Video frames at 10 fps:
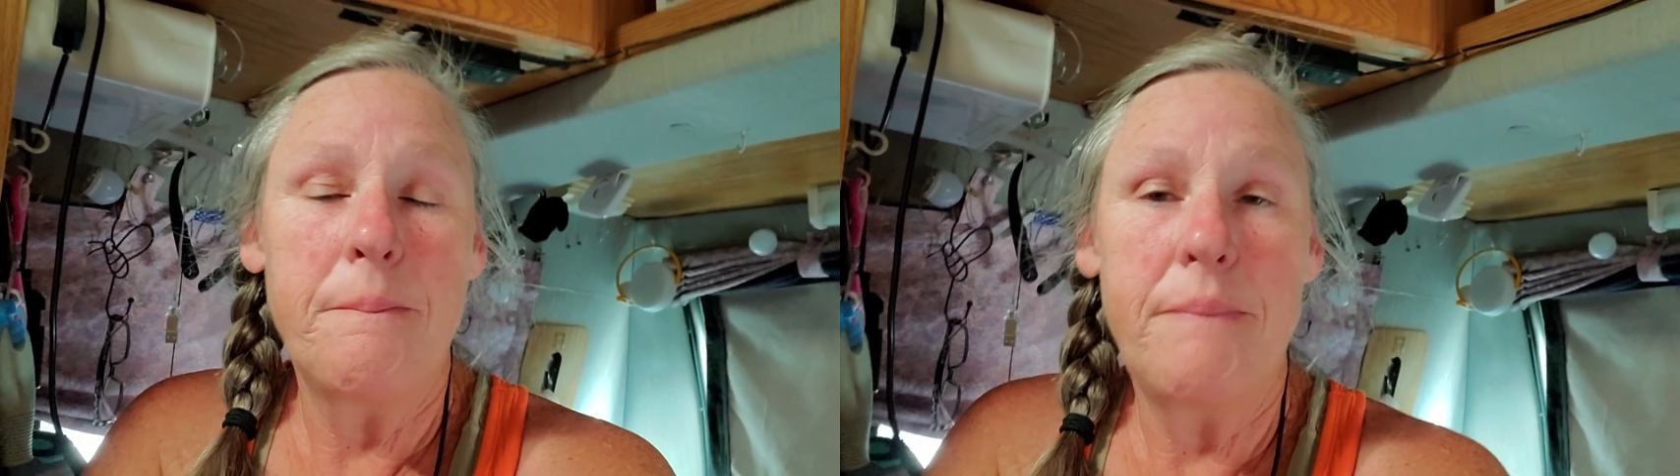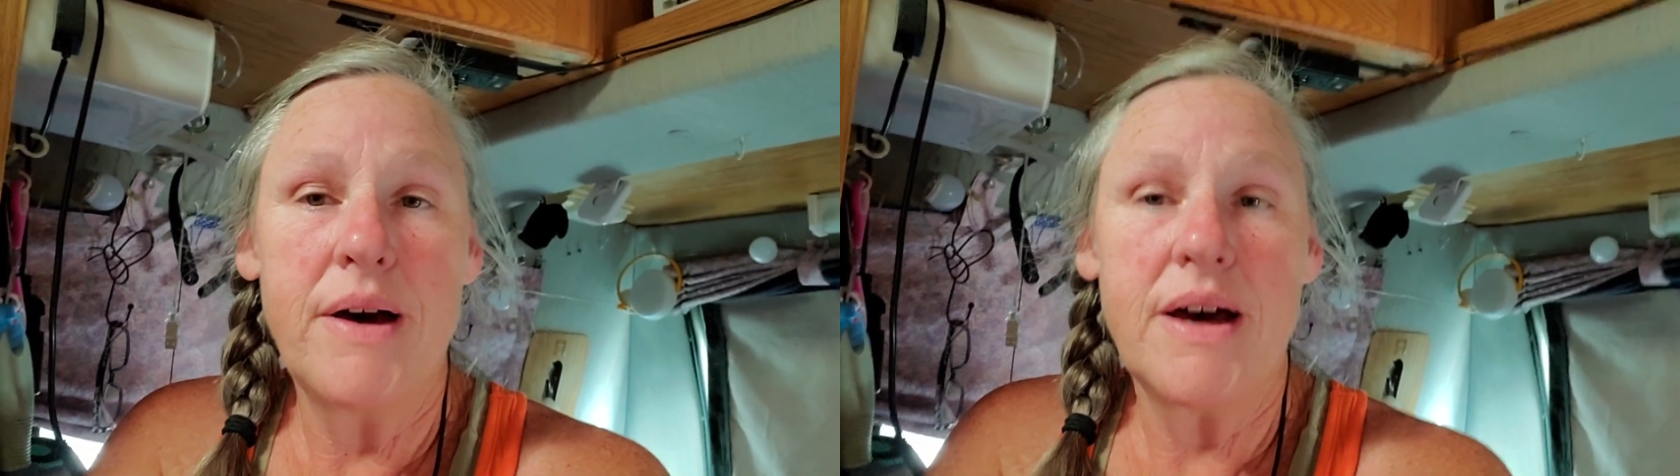
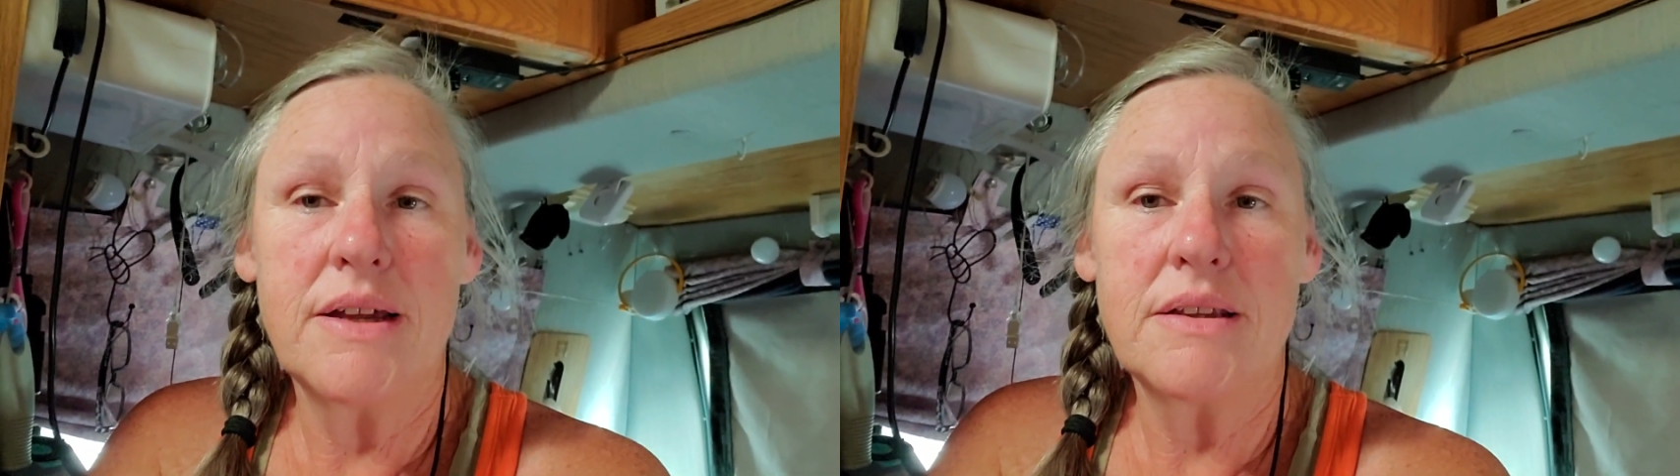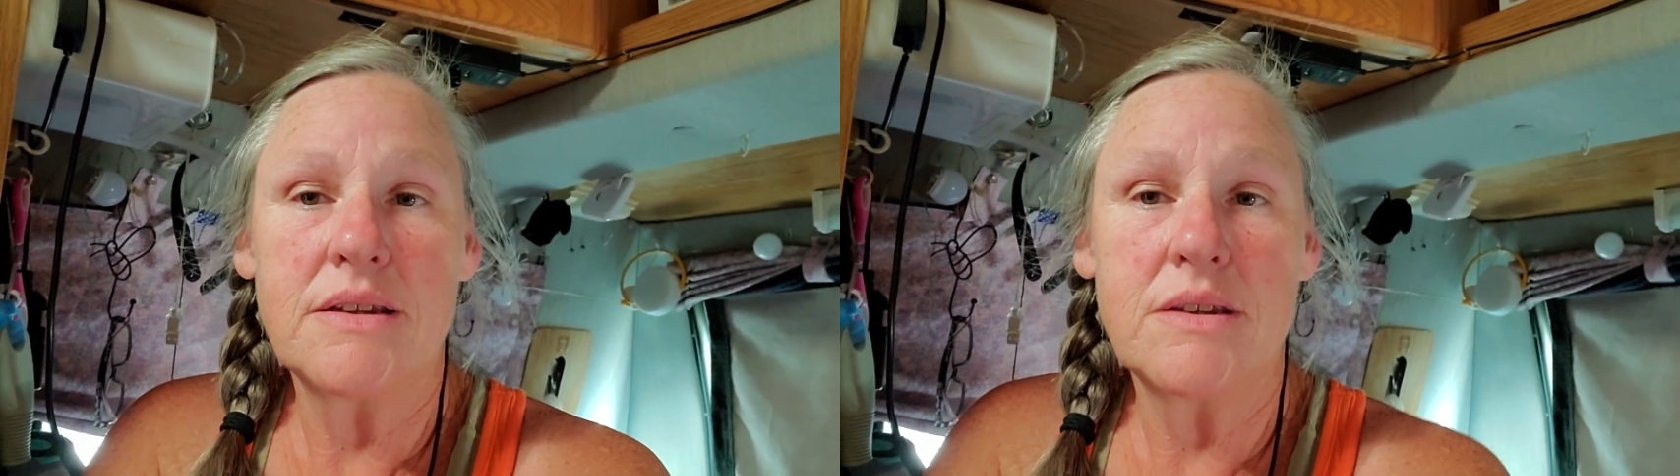
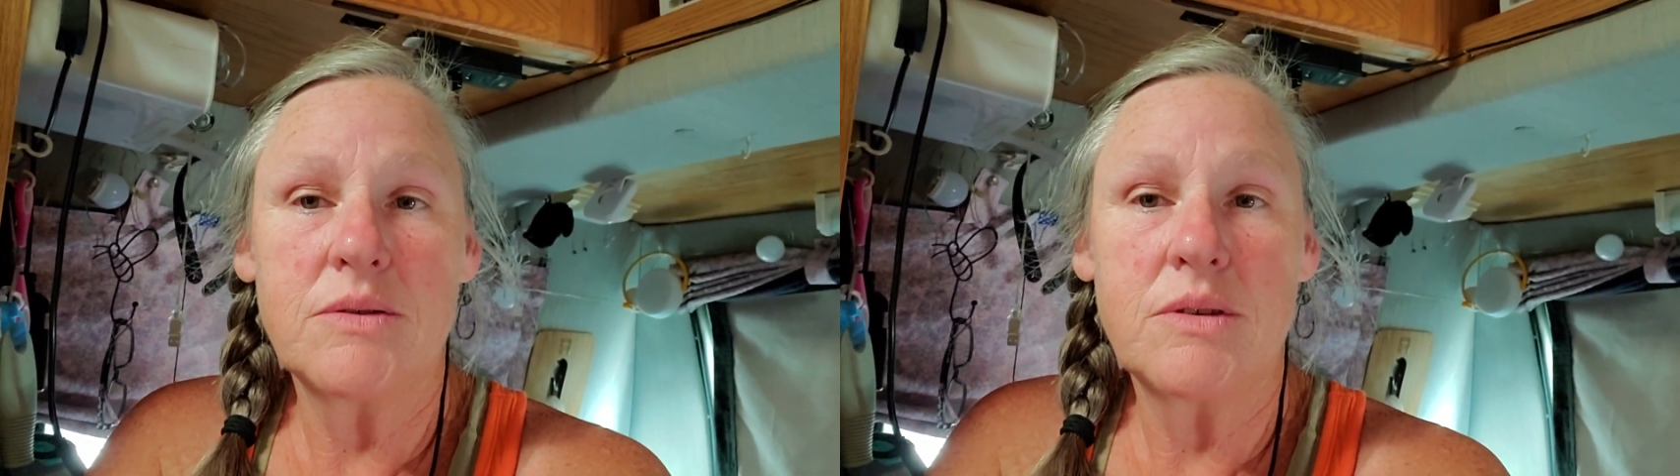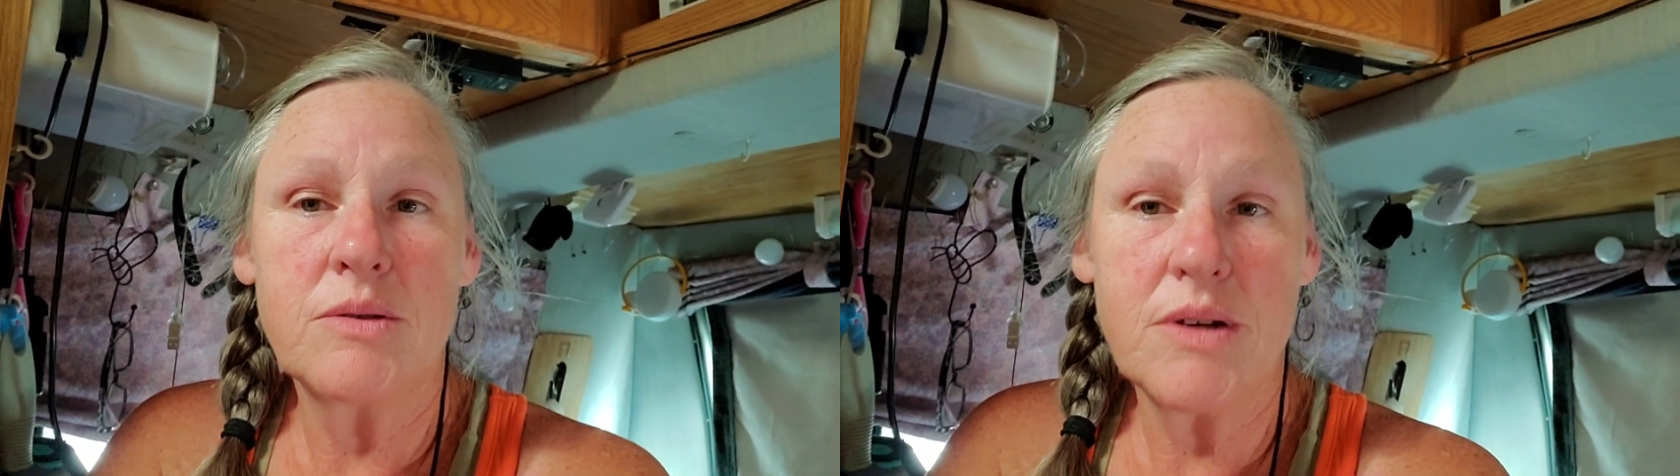But
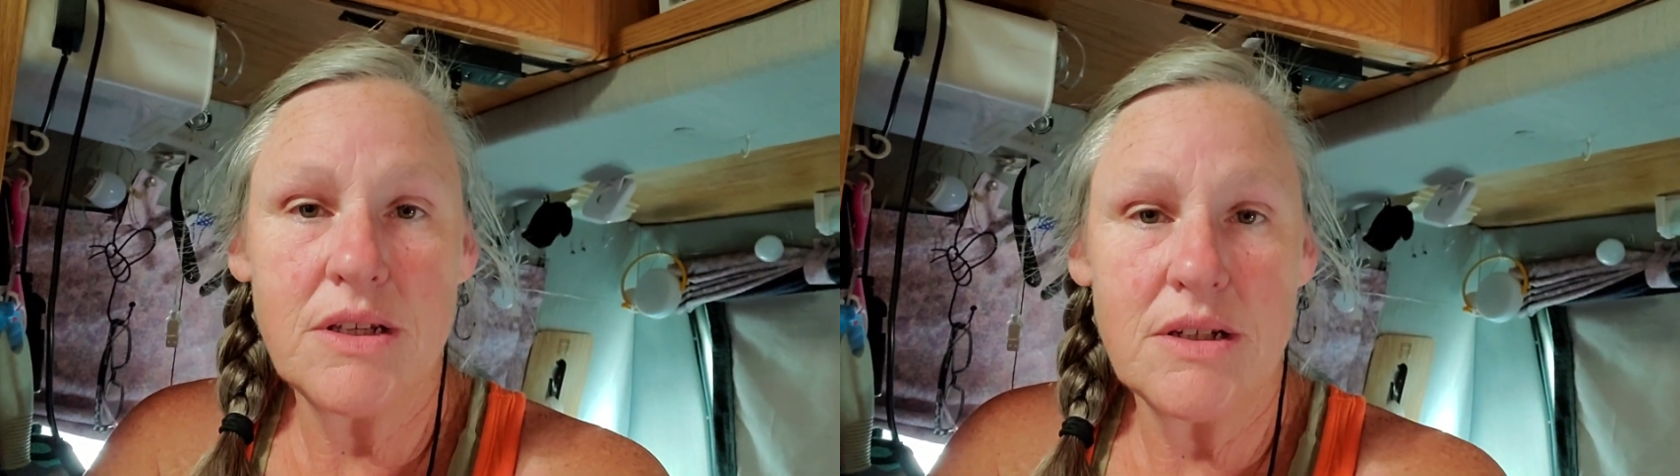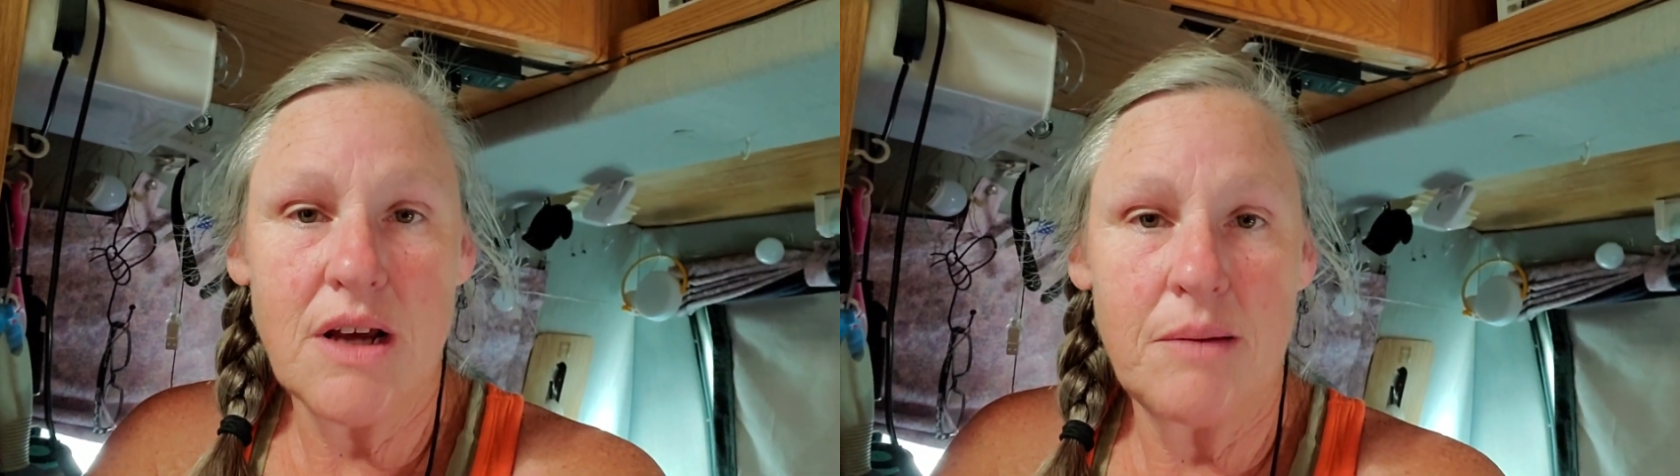the
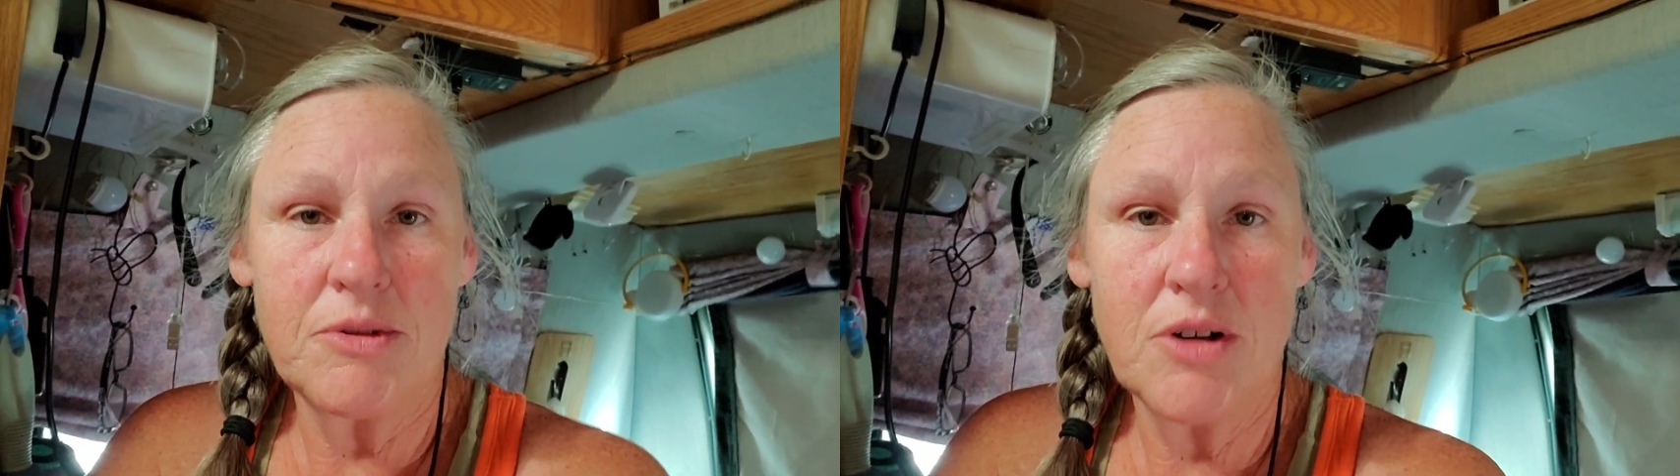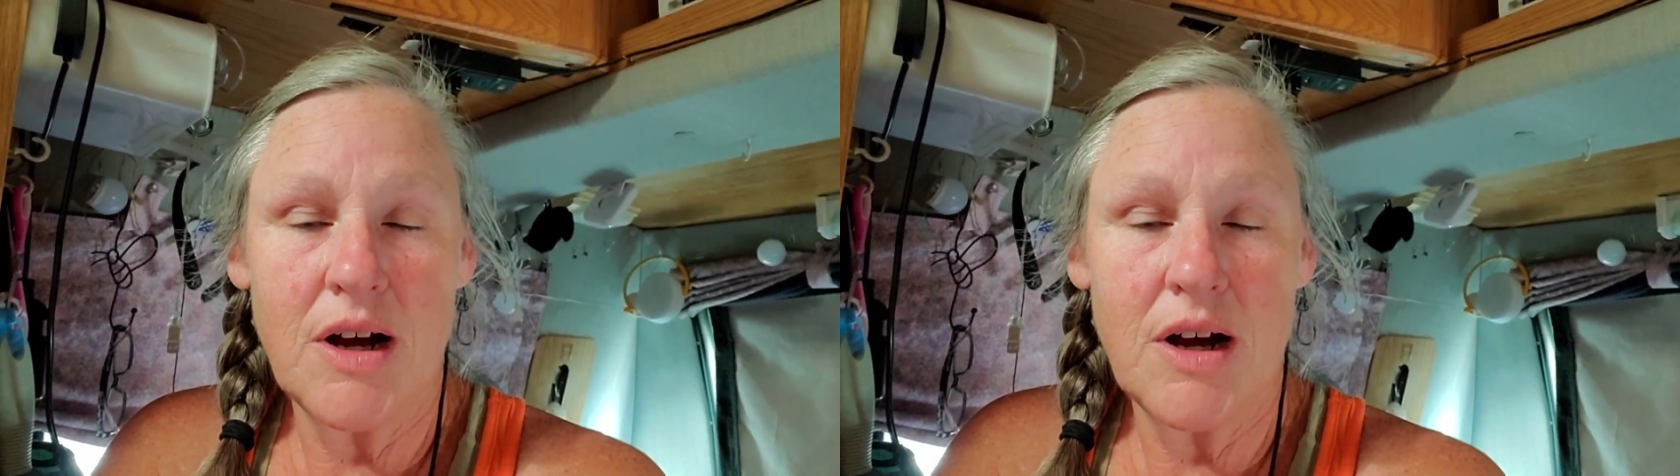reason I'm